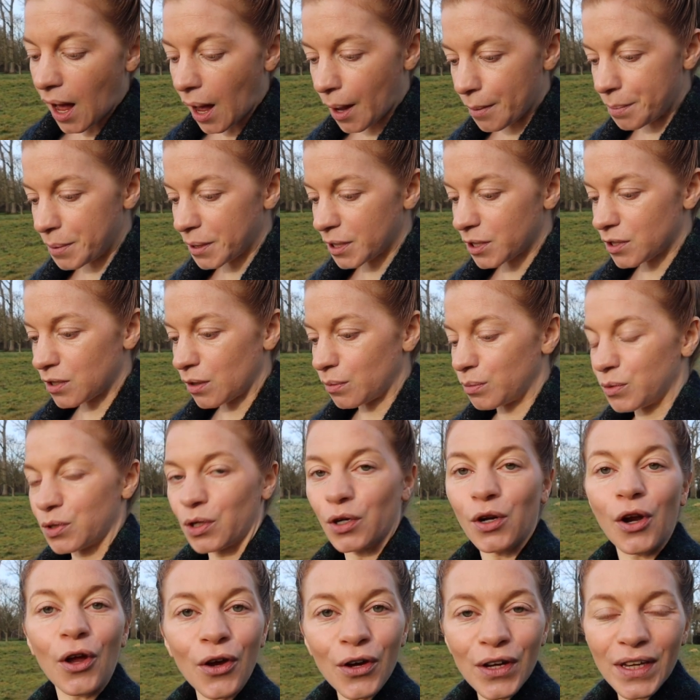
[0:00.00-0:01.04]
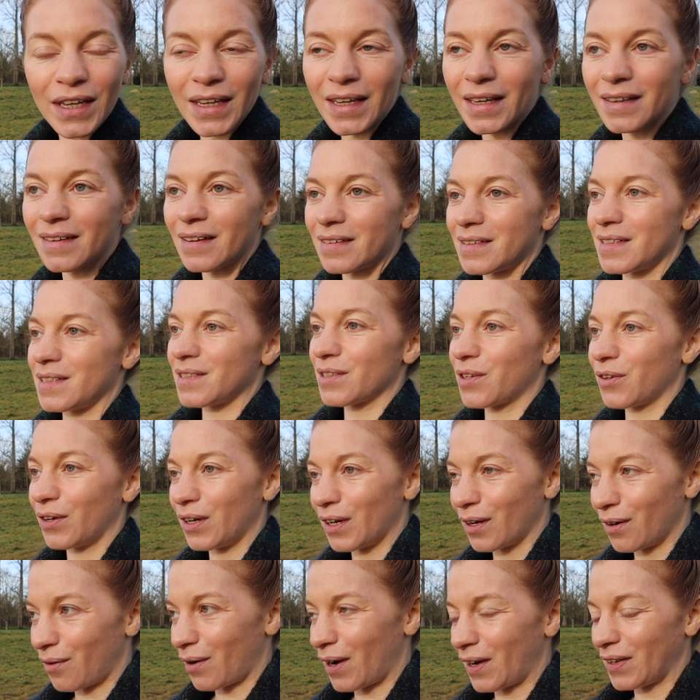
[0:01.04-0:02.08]
I picked up the lurgi that is
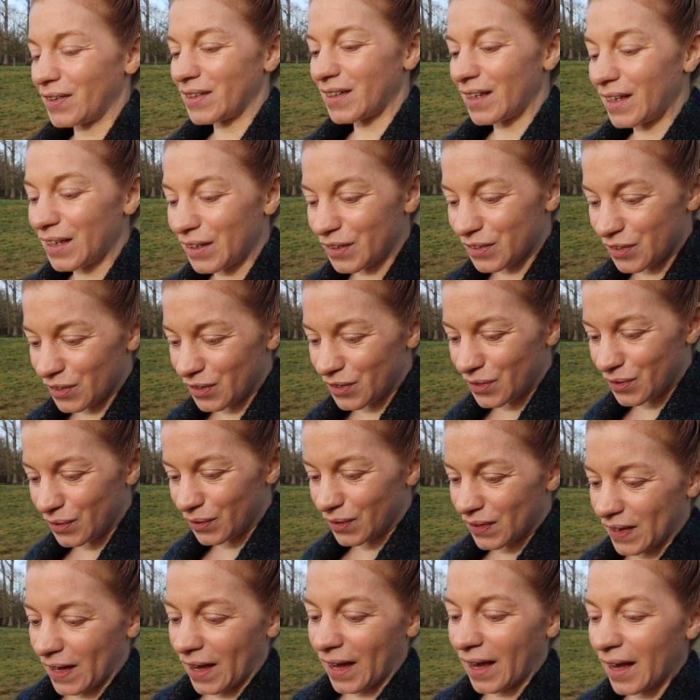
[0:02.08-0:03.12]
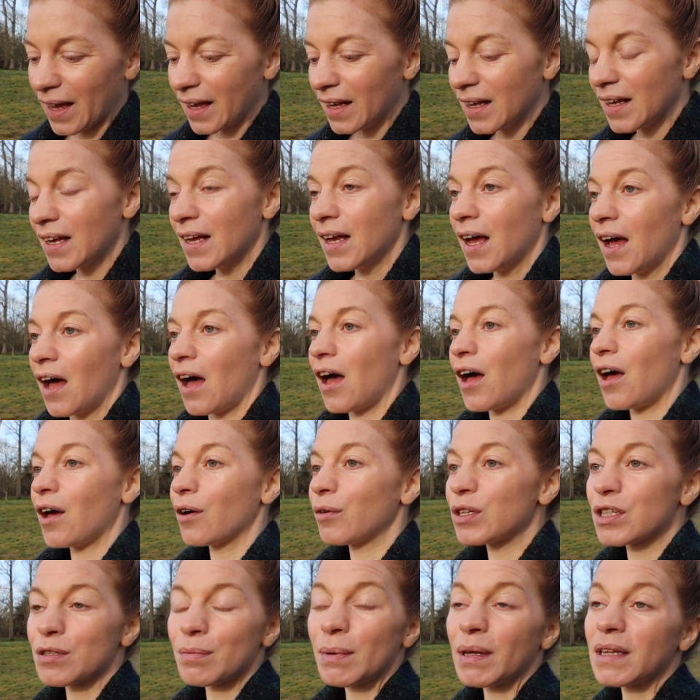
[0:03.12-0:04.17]
going around in the UK, uh,
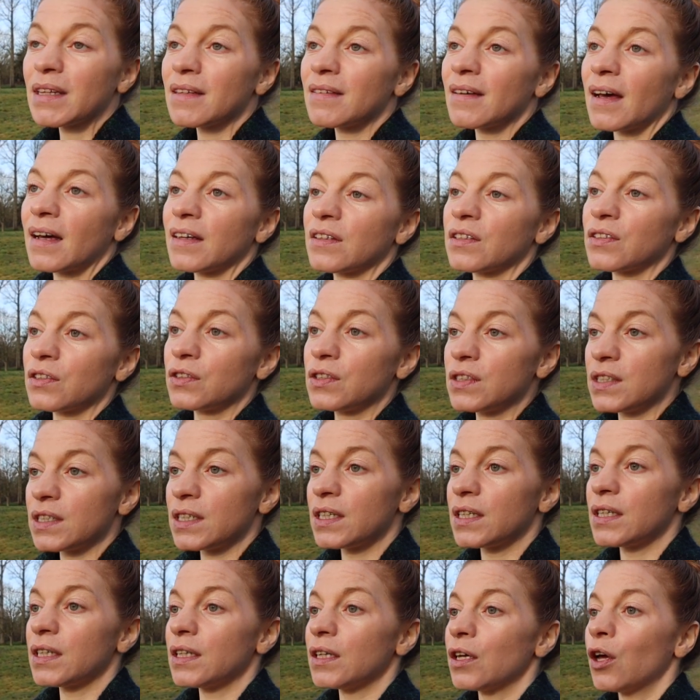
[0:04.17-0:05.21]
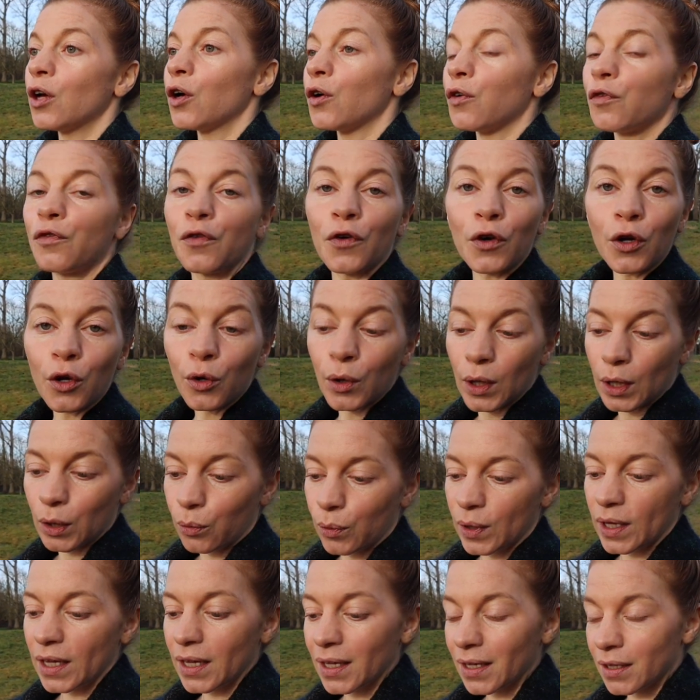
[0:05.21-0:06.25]
which meant that the following
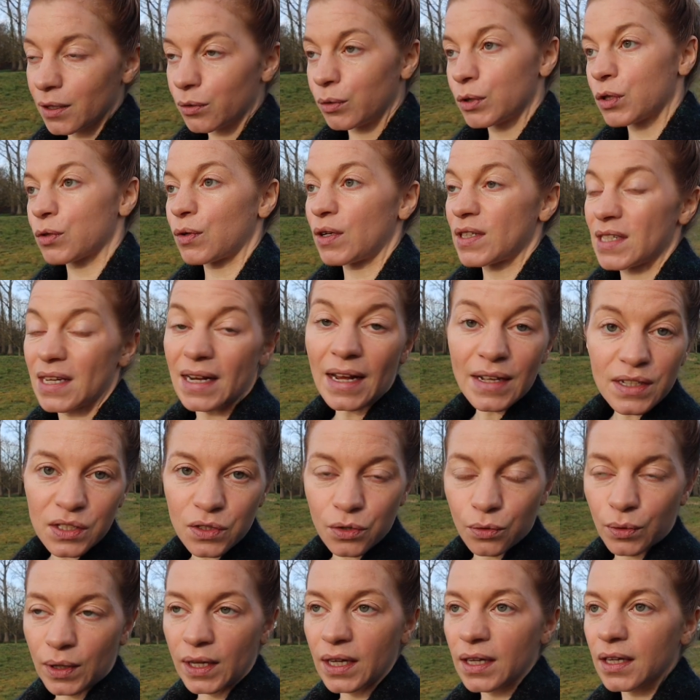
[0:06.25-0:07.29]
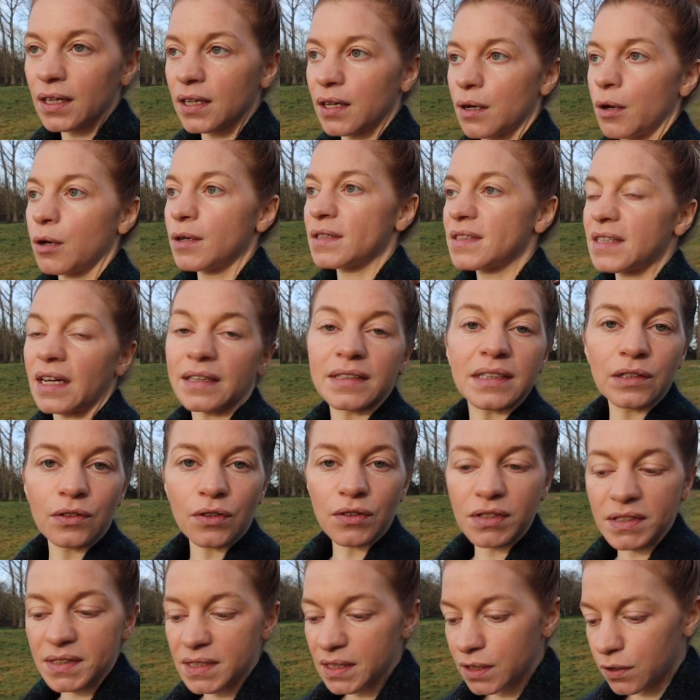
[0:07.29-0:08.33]
week, which was last week, starting the
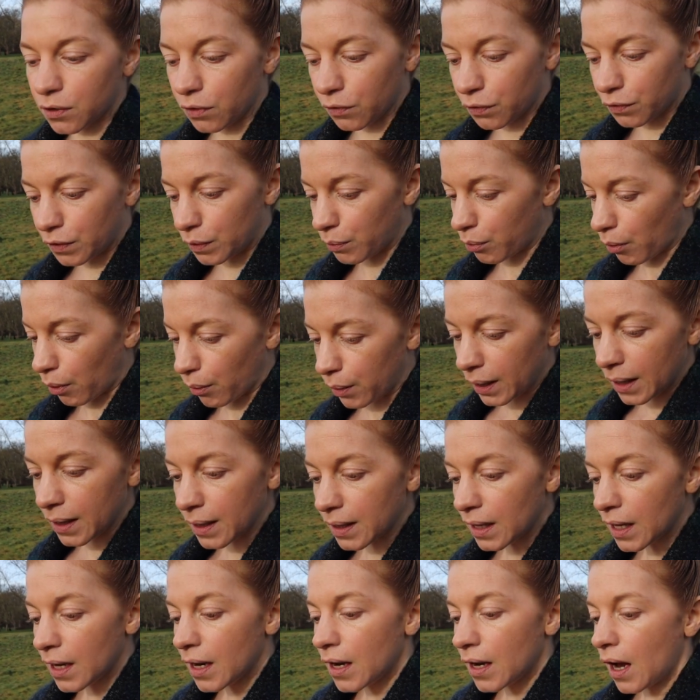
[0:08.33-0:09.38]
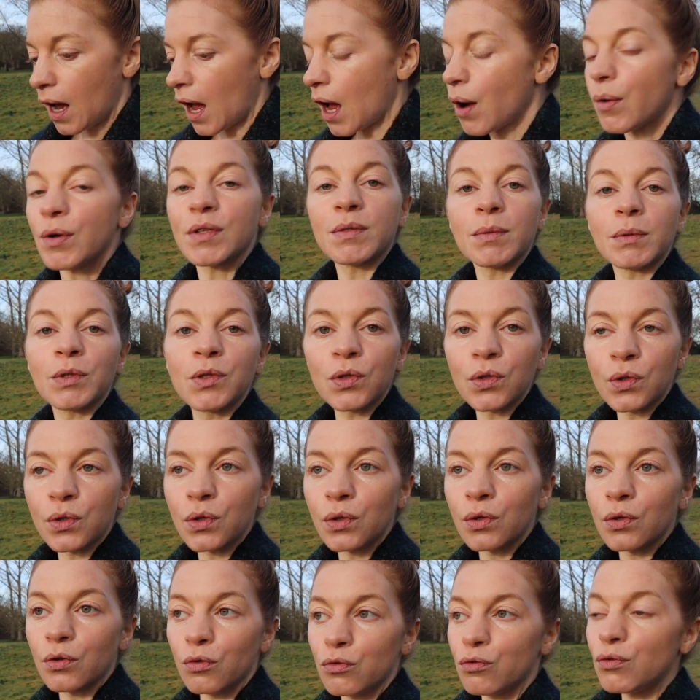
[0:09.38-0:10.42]
6th of February, I was going
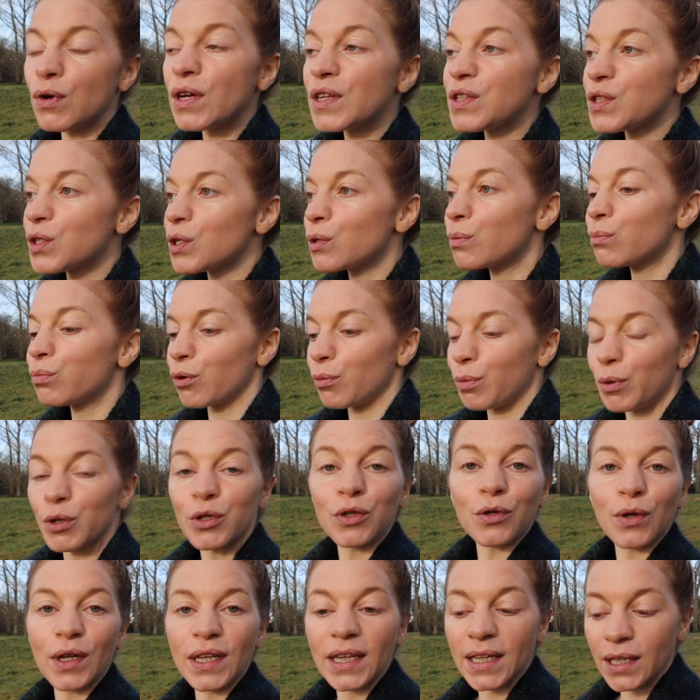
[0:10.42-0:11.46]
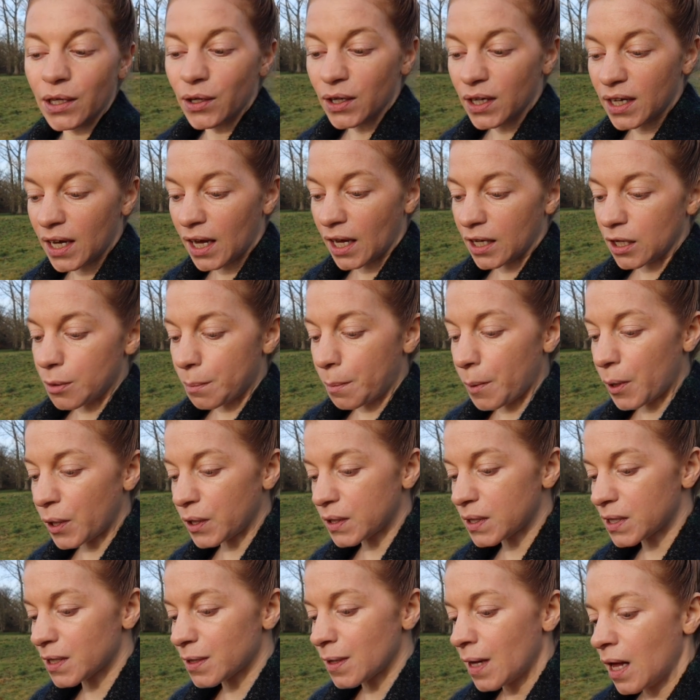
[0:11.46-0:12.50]
to resume proper training again,
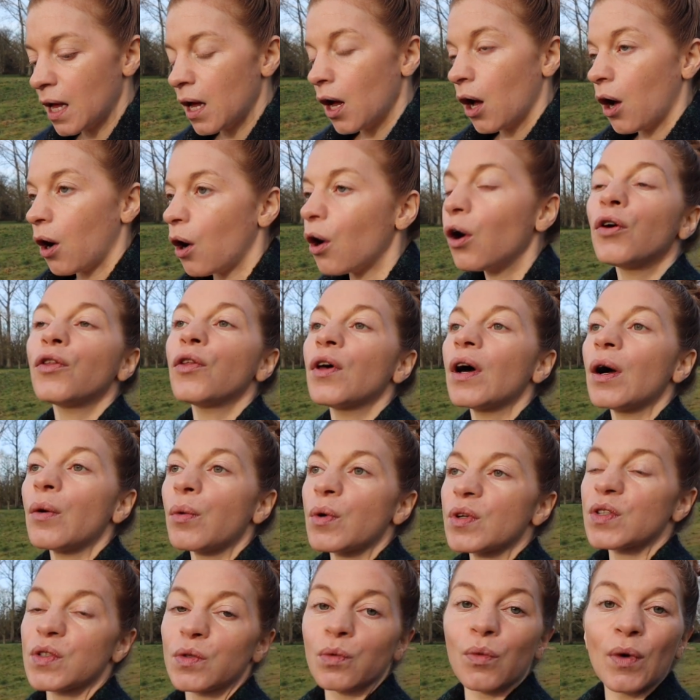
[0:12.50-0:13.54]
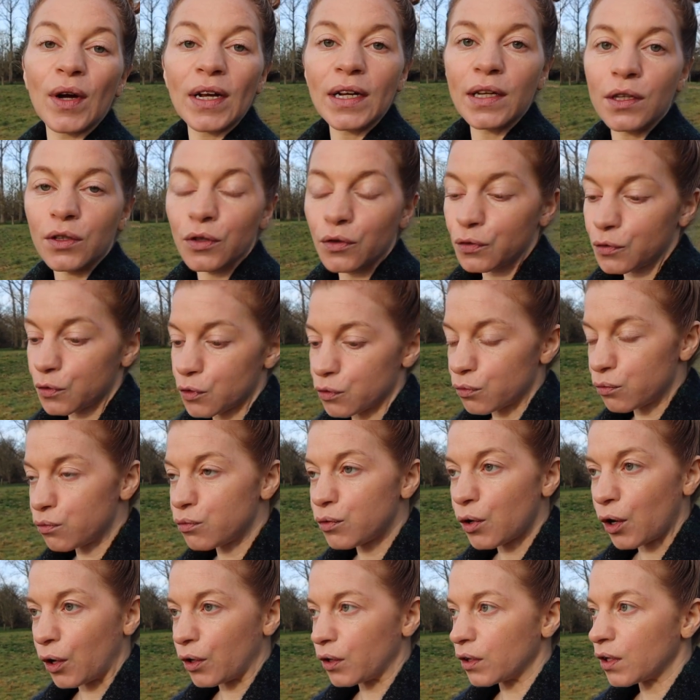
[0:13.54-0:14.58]
but although I was well enough to
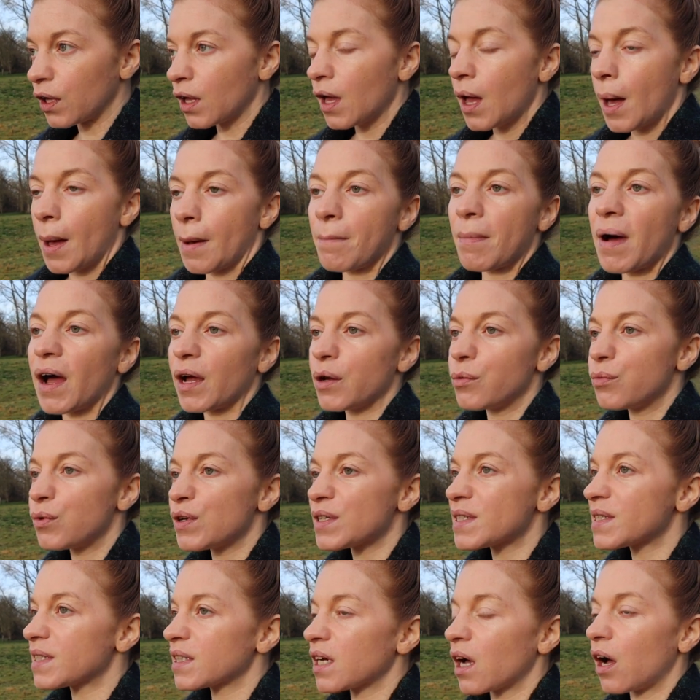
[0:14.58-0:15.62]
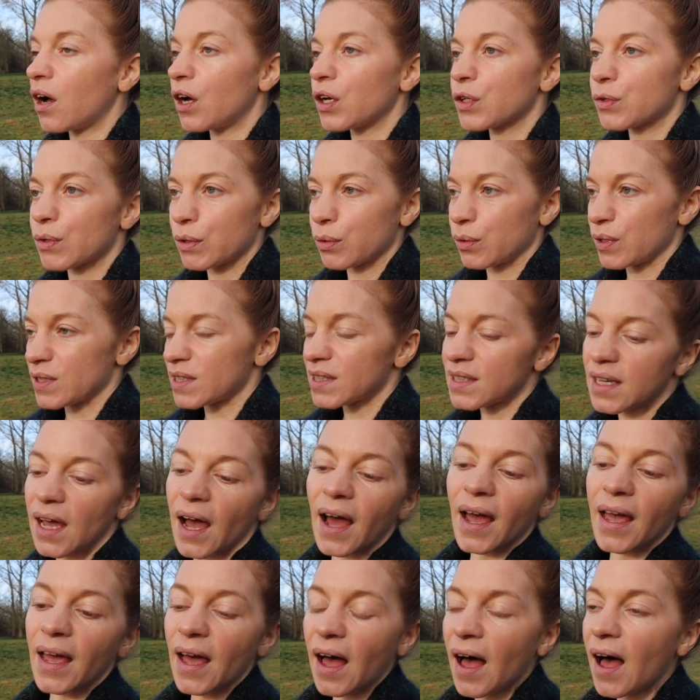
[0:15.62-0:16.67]
run, my resting heart rate was
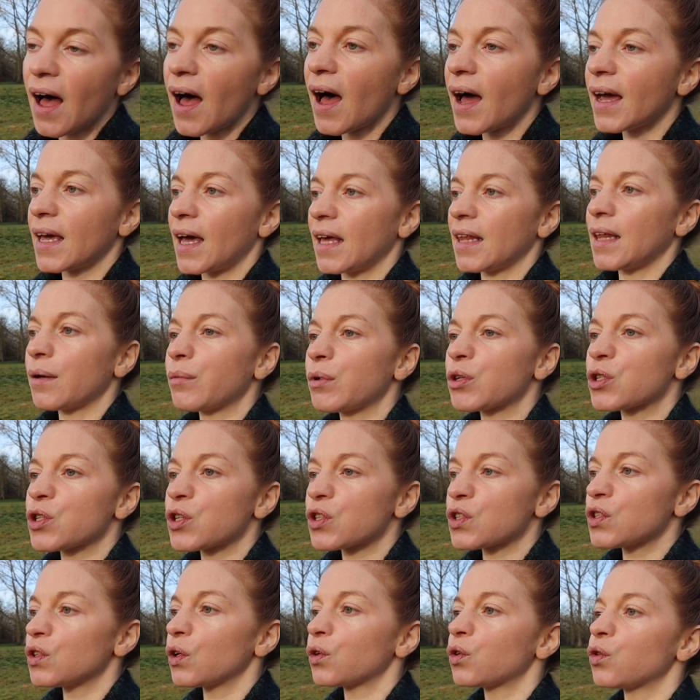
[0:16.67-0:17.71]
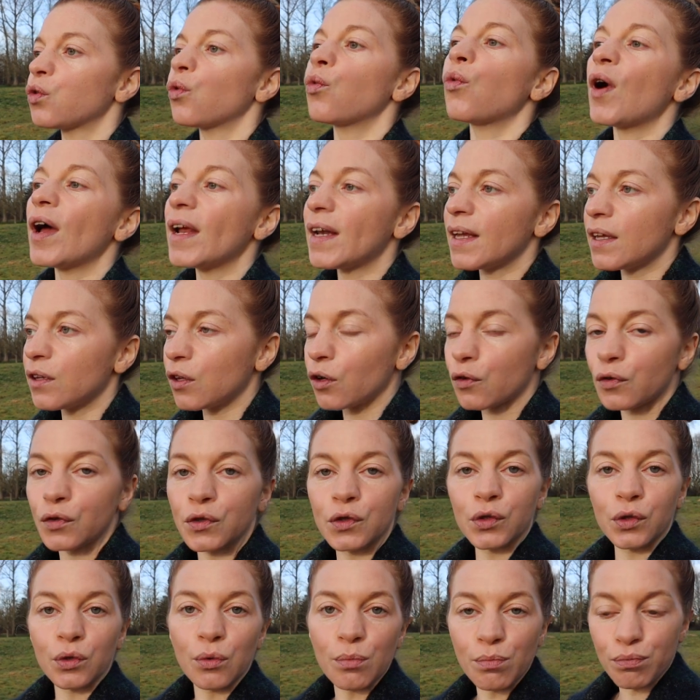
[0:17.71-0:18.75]
sky high and I was just not well enough
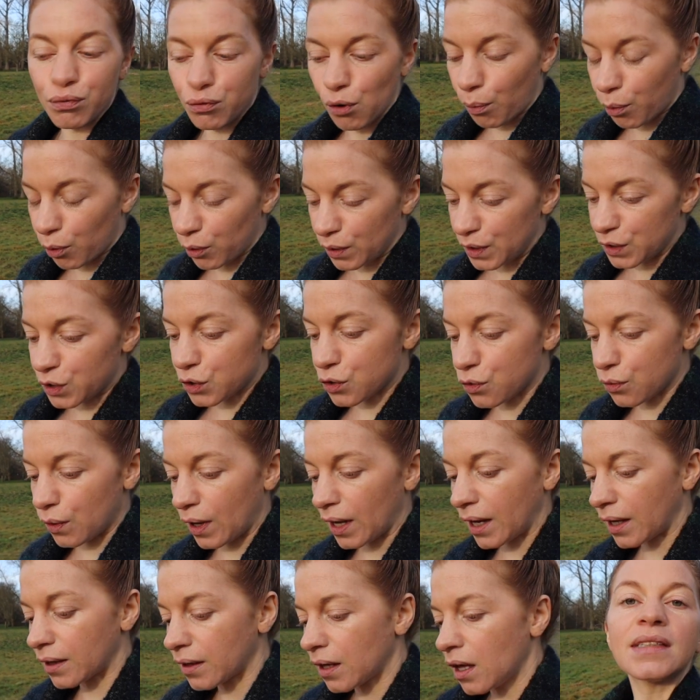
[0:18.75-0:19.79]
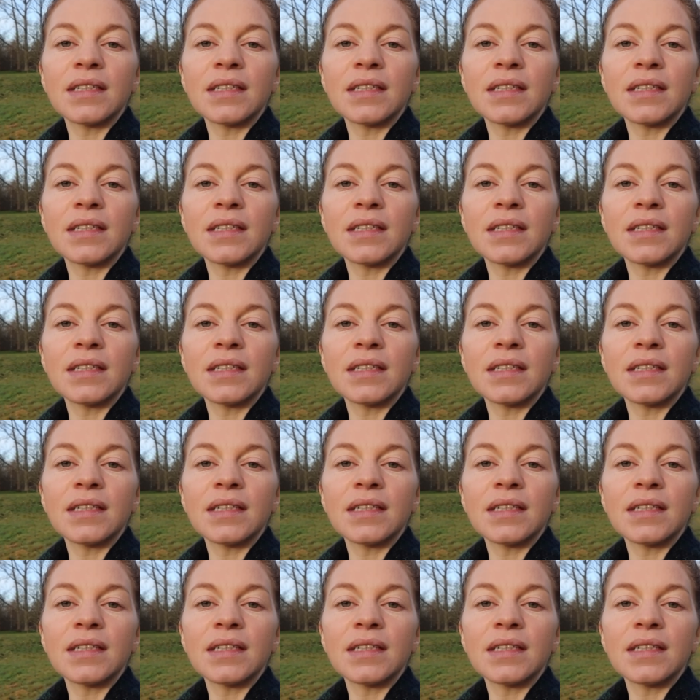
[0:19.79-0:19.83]
to properly train.